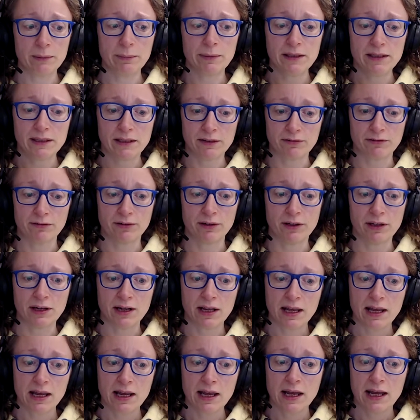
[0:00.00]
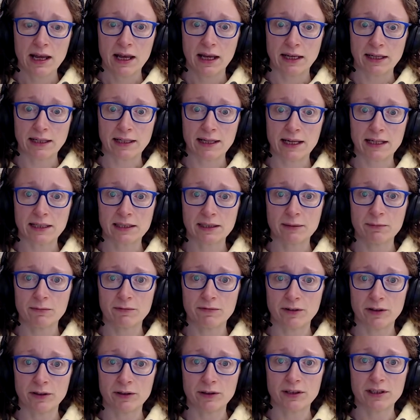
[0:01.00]
bit different and get some
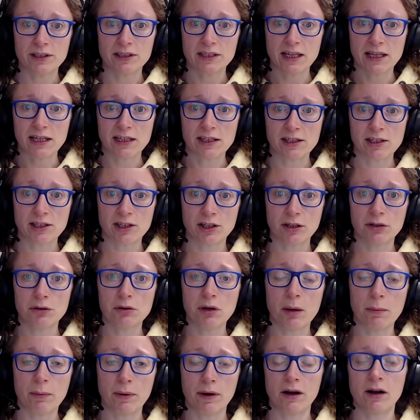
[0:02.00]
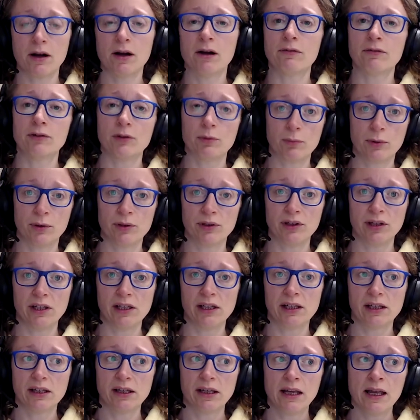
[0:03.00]
focus into a part of your
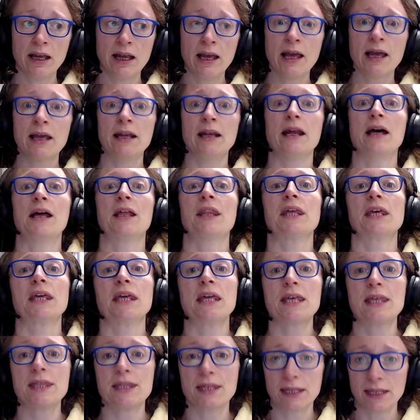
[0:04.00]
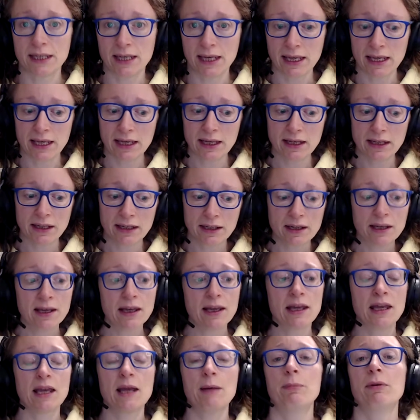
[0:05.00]
body. Now, the key thing here,
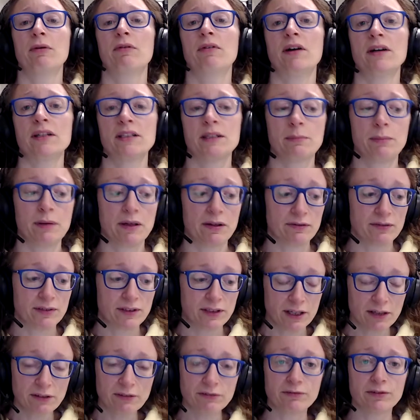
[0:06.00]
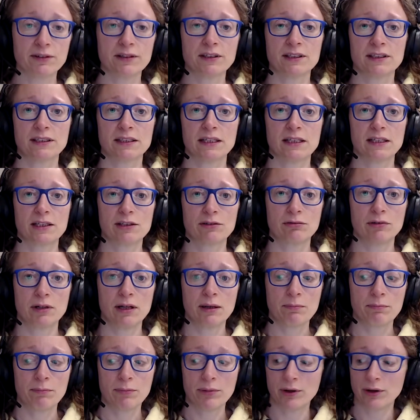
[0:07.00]
it provides a bit of different sensory
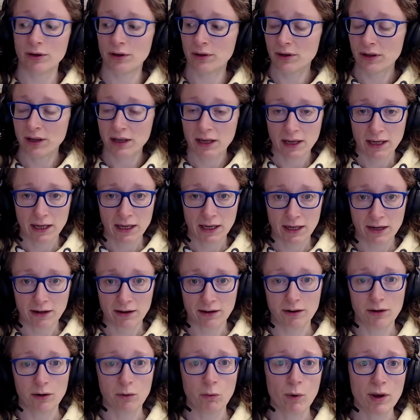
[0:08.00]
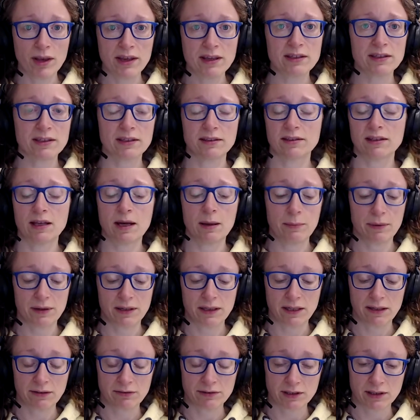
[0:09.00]
input it kind of wakes us up
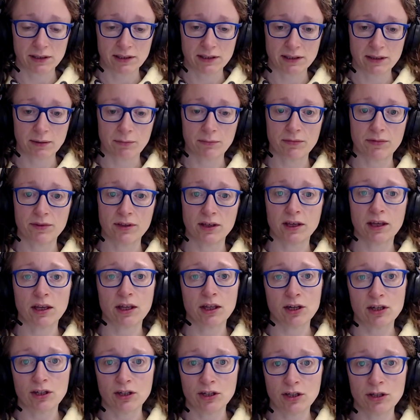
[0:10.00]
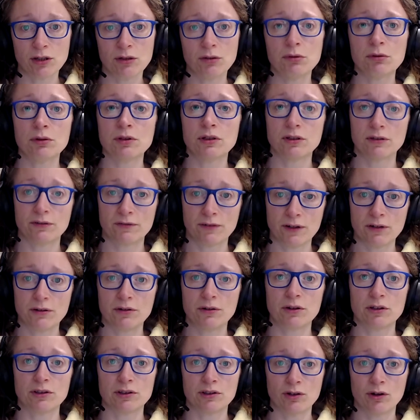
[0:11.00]
and gives us something new to
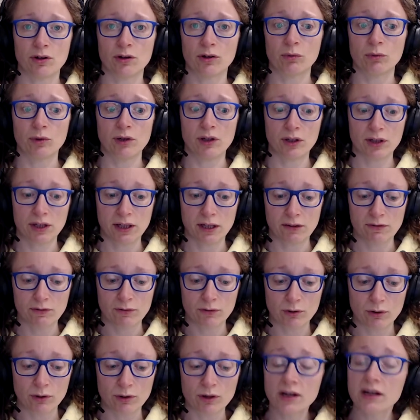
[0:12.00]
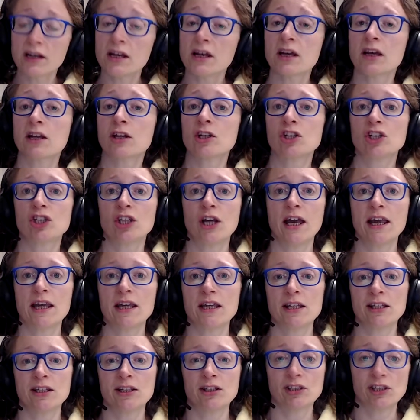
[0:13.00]
focus on. We're looking for
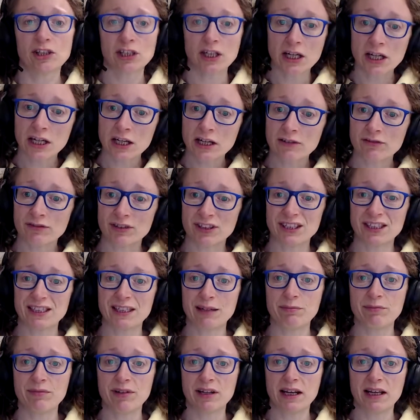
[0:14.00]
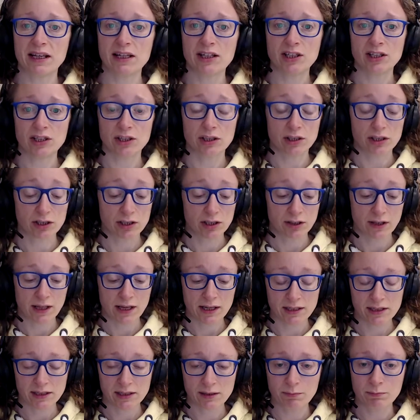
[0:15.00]
change, for stimulation. So
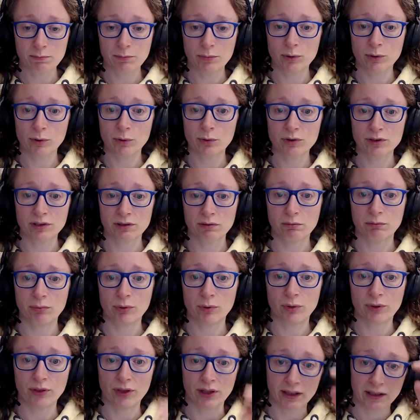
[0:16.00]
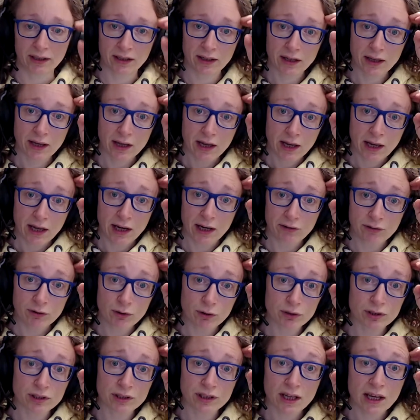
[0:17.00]
that simple, simple thing. And of
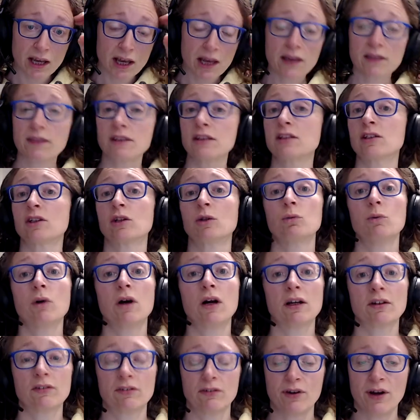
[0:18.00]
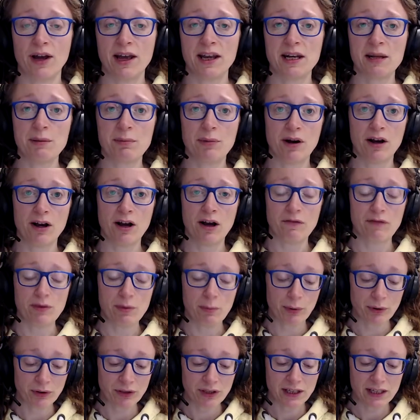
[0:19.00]
course, this could work for any part of your
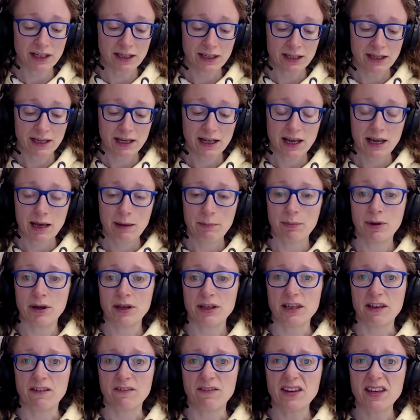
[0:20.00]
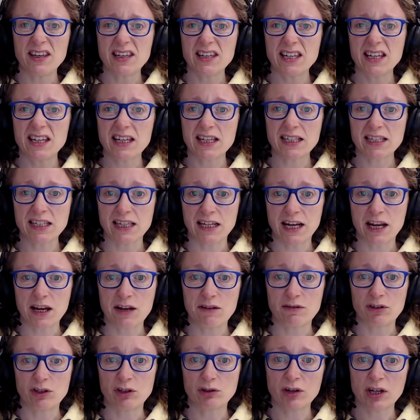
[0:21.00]
body, but your fingers and
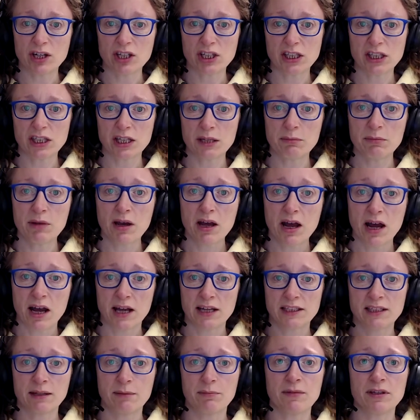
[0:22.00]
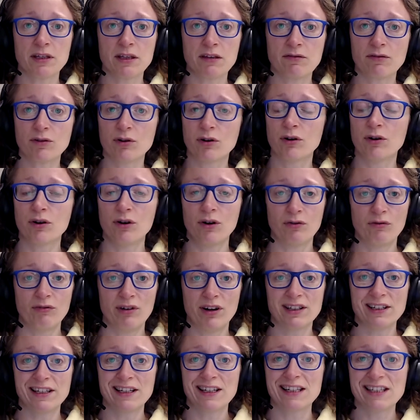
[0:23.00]
overstretching them are something you've got
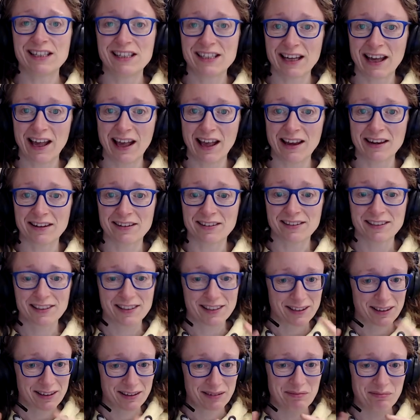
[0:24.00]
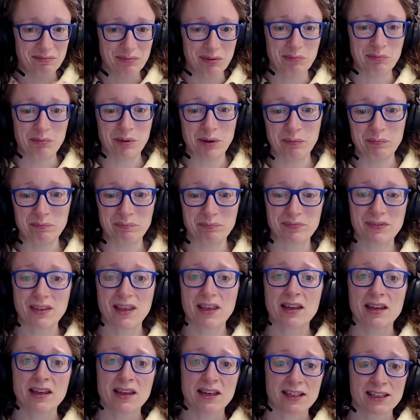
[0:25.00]
readily to hand. Boom, boom.
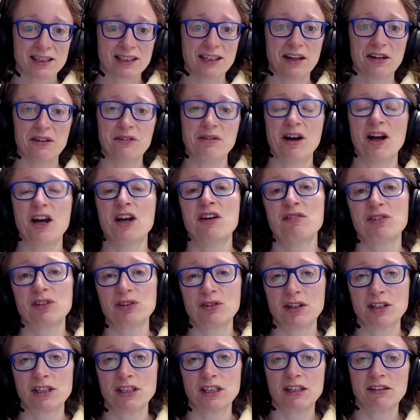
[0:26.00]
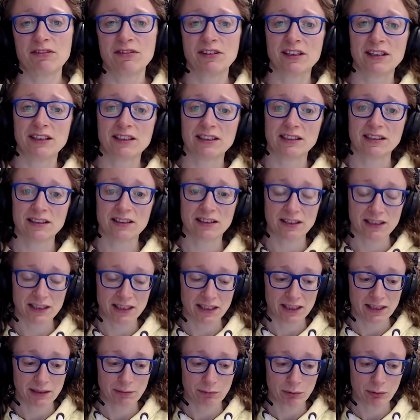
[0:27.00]
So, overstretching your fingers is
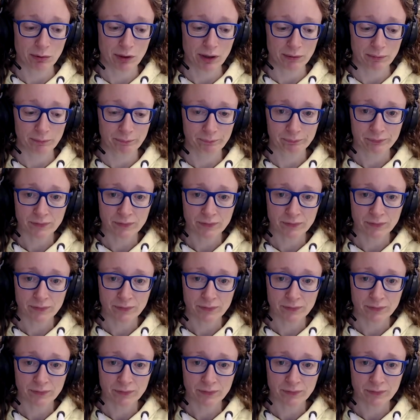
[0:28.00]
idea number one.